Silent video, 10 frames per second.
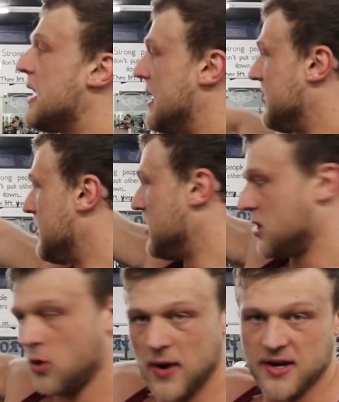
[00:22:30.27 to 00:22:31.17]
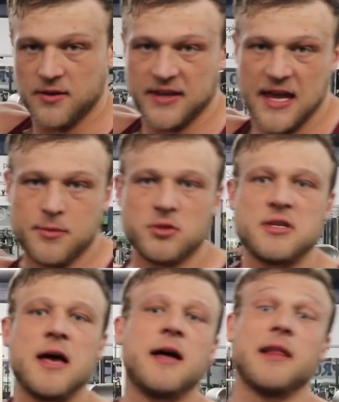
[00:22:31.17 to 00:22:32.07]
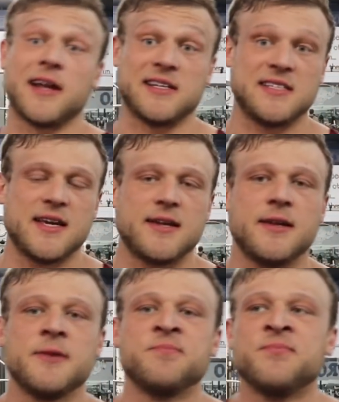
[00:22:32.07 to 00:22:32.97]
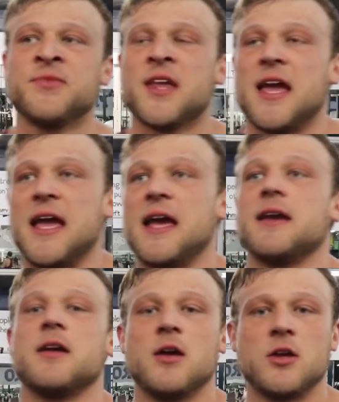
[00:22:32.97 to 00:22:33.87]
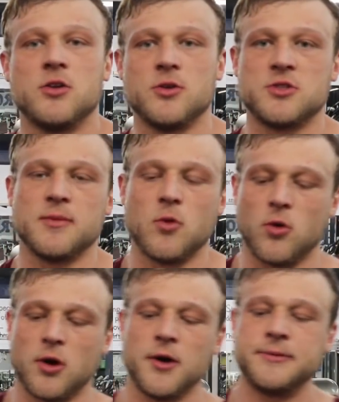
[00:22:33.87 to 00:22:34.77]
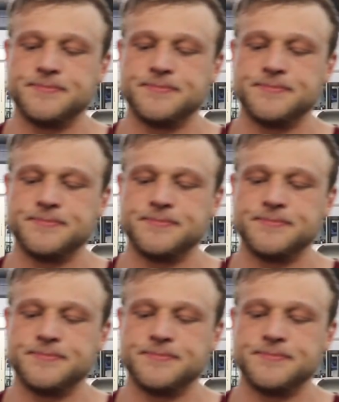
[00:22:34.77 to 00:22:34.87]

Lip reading: And then I'm gonna go right into the cables, like I said, and do some more